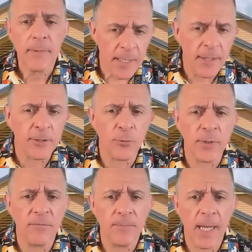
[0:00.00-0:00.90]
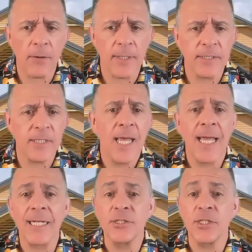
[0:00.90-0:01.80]
And this will give parents
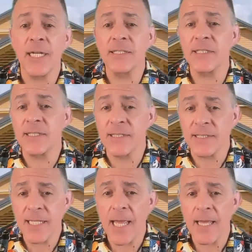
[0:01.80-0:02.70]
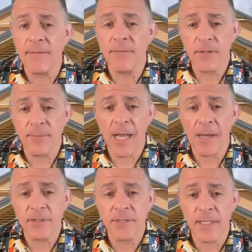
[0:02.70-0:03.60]
a chance to stay for the
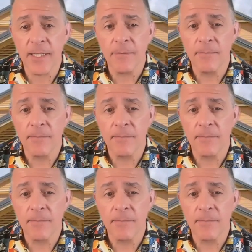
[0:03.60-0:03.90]
Bible study.